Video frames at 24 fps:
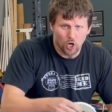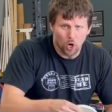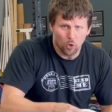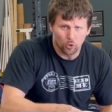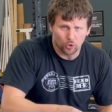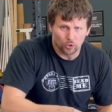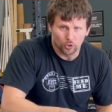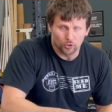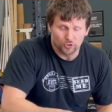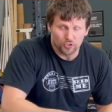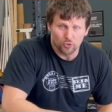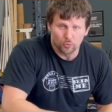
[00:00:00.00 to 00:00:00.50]

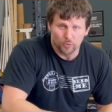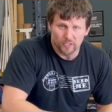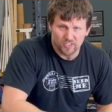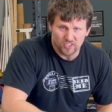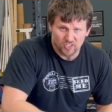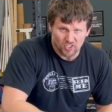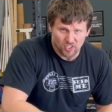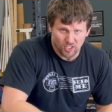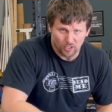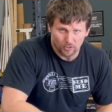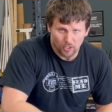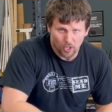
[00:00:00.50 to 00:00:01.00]
total to a
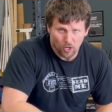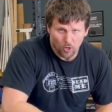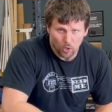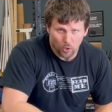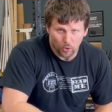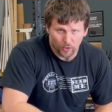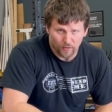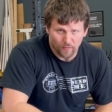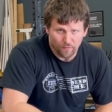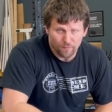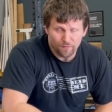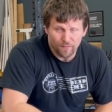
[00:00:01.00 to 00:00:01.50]
zero
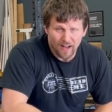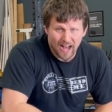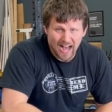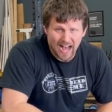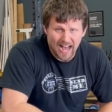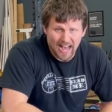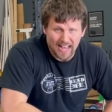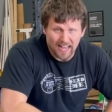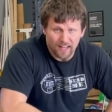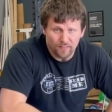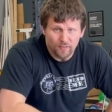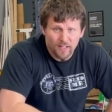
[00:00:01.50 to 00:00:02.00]
or a
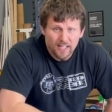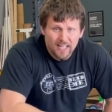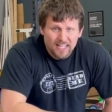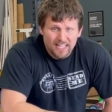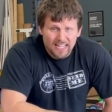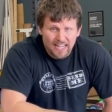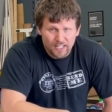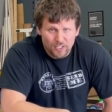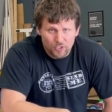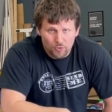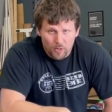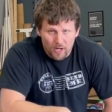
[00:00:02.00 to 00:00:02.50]
five,
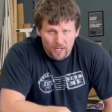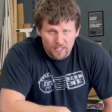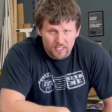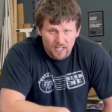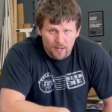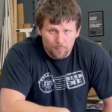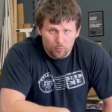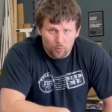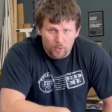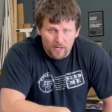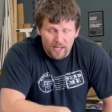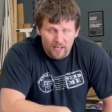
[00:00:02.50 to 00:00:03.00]
and you end
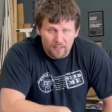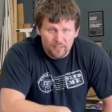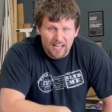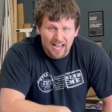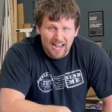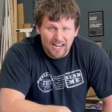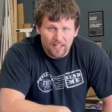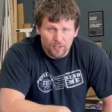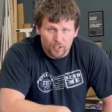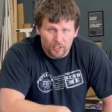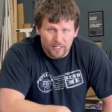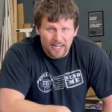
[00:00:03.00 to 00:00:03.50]
up with
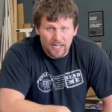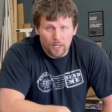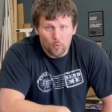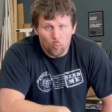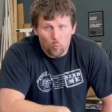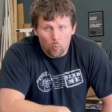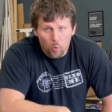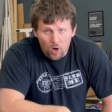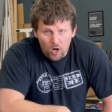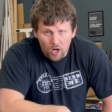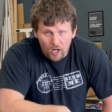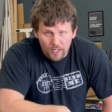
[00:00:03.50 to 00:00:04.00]
either a
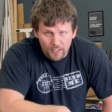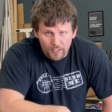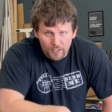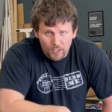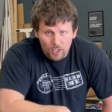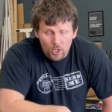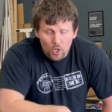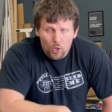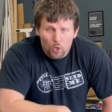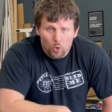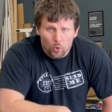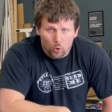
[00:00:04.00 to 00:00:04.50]
one
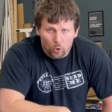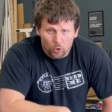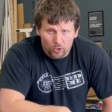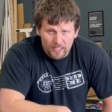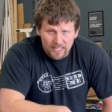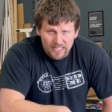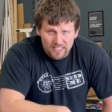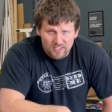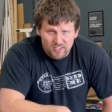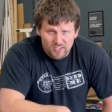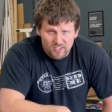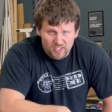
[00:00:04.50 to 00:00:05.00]
or
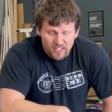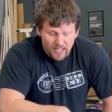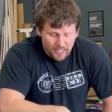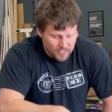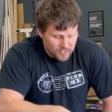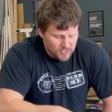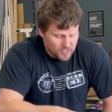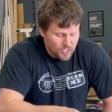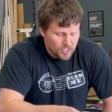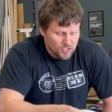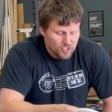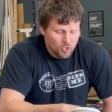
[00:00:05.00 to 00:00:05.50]
a
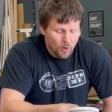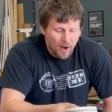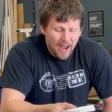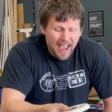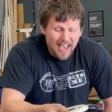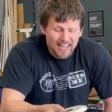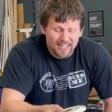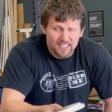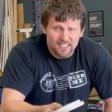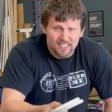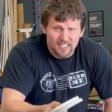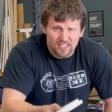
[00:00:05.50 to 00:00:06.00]
six. So
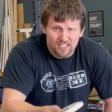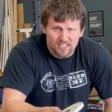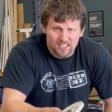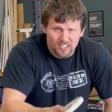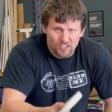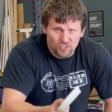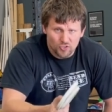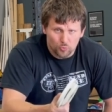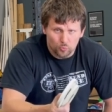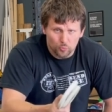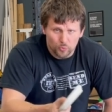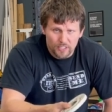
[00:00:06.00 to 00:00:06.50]
at a
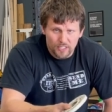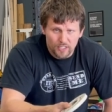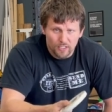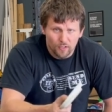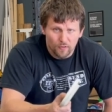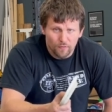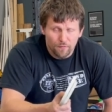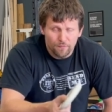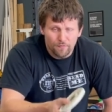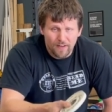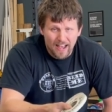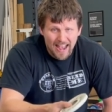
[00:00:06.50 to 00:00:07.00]
distance,
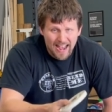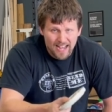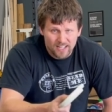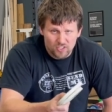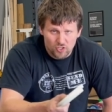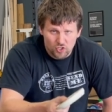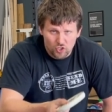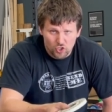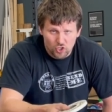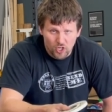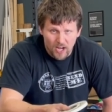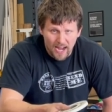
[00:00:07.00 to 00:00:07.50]
real
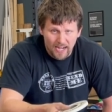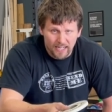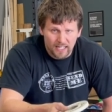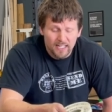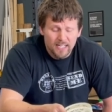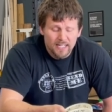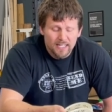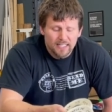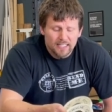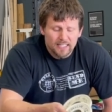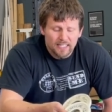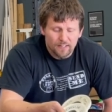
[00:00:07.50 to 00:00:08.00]
fast check
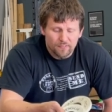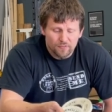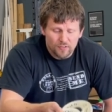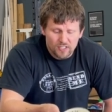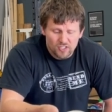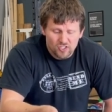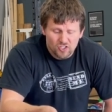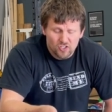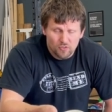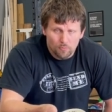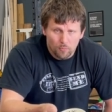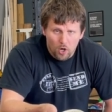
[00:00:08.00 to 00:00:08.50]
if
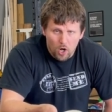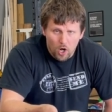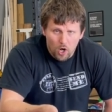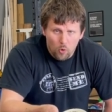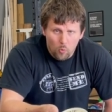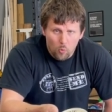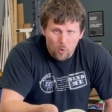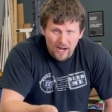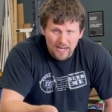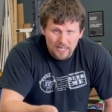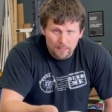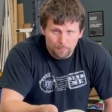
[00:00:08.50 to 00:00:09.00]
this
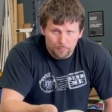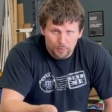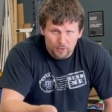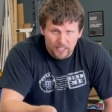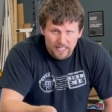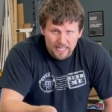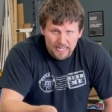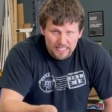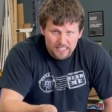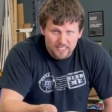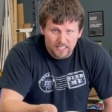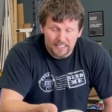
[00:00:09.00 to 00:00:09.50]
small white
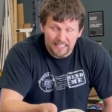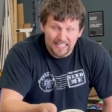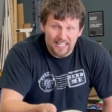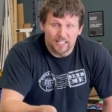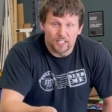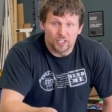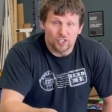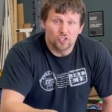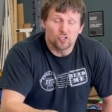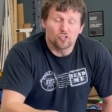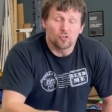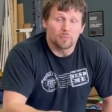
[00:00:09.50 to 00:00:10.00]
plate,
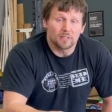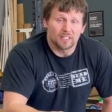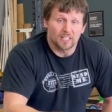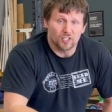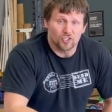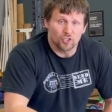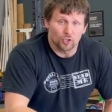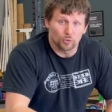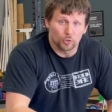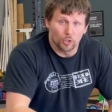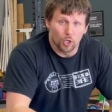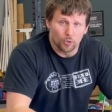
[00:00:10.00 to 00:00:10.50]
again, assuming
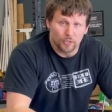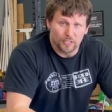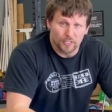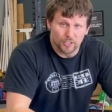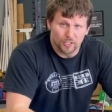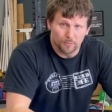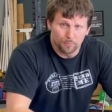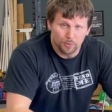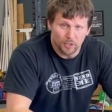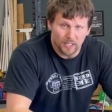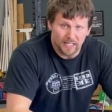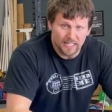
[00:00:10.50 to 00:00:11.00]
that you're loading
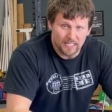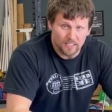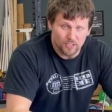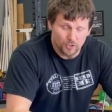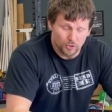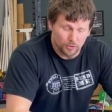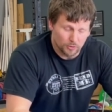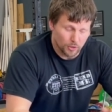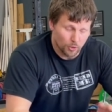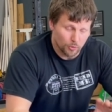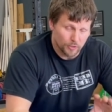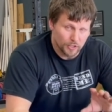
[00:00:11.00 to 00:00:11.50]
your plate,
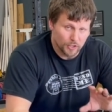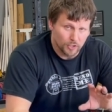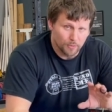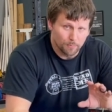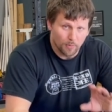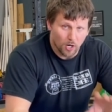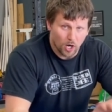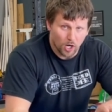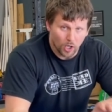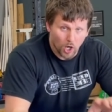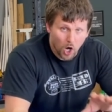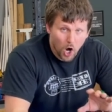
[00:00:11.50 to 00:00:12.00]
you're loading your
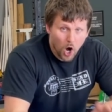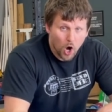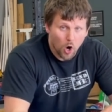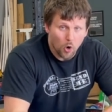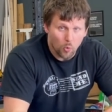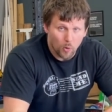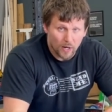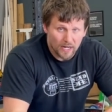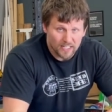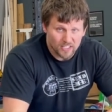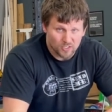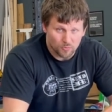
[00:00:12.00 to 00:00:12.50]
bar
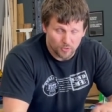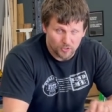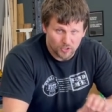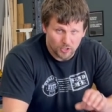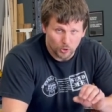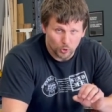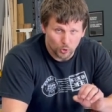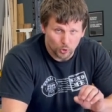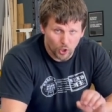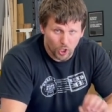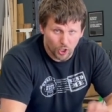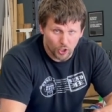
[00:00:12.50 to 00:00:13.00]
always with
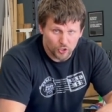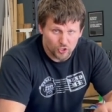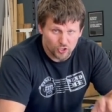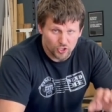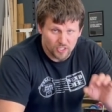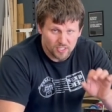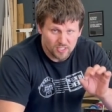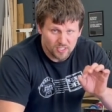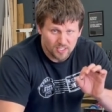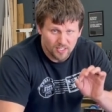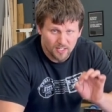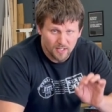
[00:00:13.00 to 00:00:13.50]
the
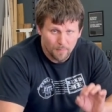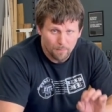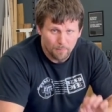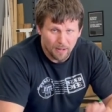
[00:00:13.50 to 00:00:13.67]
largest